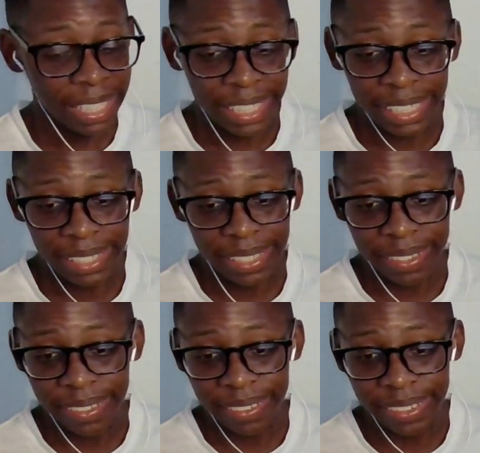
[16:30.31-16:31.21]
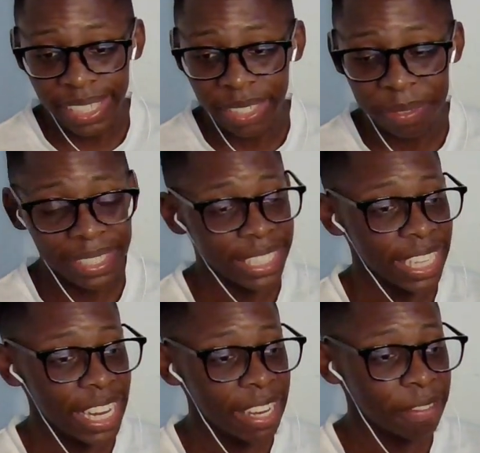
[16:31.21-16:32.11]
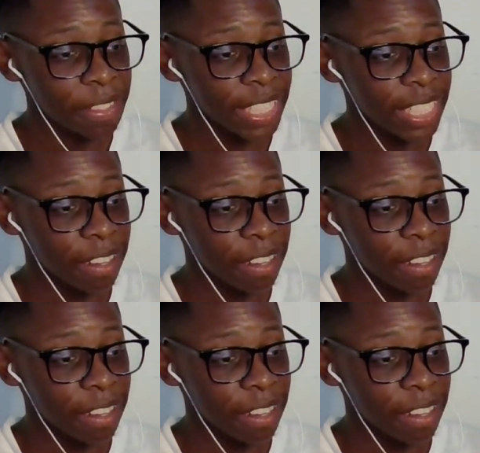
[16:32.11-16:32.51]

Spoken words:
Mm. The good old days when every